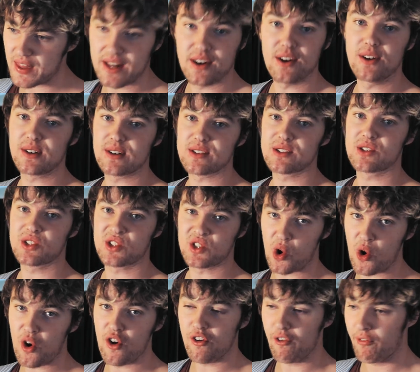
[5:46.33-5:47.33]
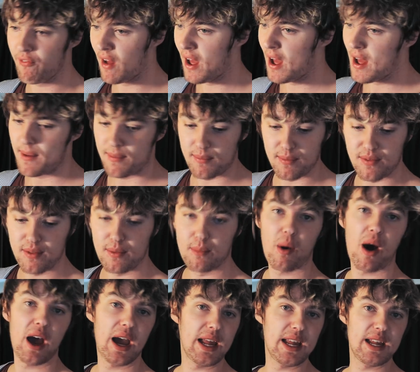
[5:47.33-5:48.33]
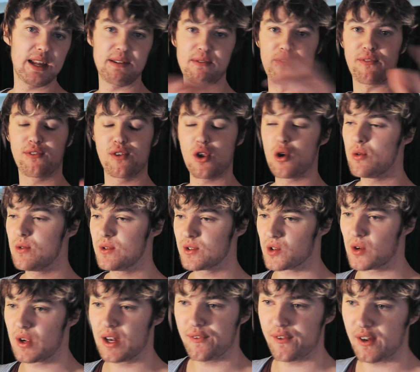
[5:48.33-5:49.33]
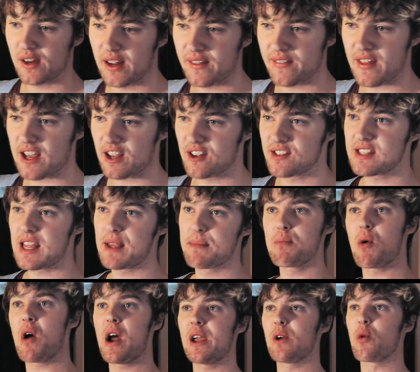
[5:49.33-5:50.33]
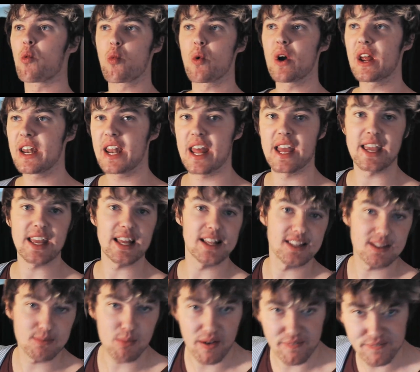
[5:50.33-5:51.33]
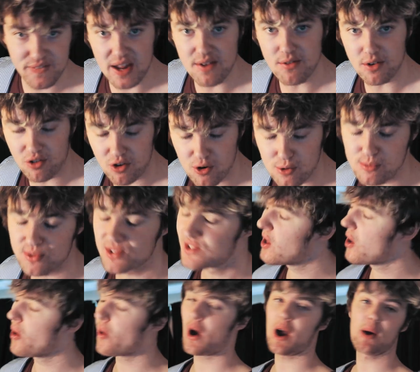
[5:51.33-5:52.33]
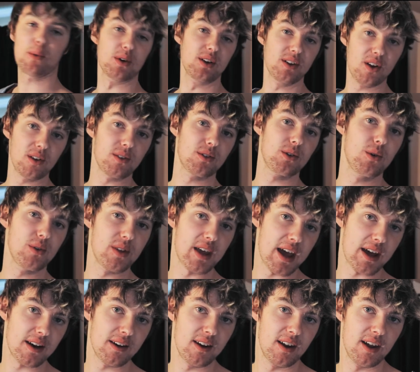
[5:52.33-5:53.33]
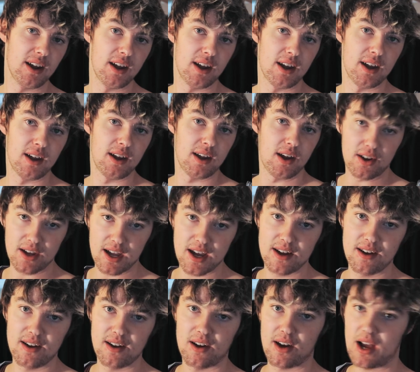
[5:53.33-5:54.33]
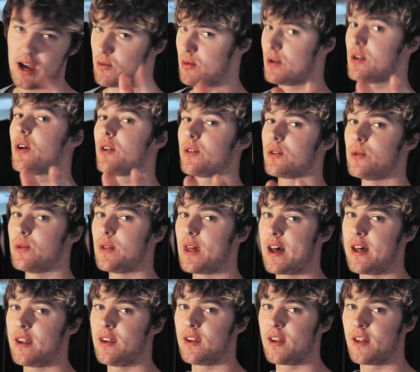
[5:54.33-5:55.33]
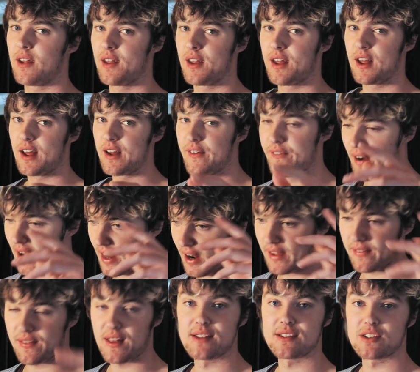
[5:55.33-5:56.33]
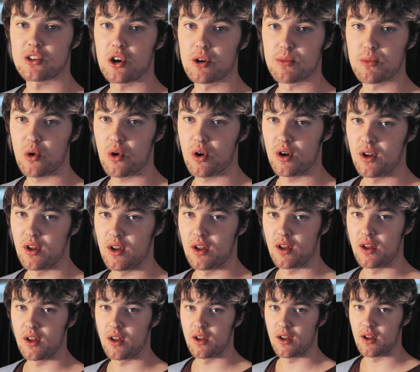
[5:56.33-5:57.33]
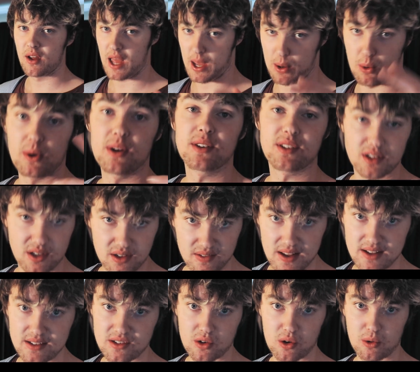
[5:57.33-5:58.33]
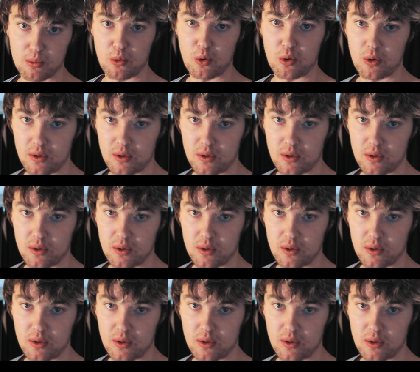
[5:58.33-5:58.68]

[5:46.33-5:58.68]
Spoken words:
They don't deserve my views or anything like that because they might win against my favorite groups. No, I would not do that. Okay? I would not do that. If I like that song more, I will listen to that song more.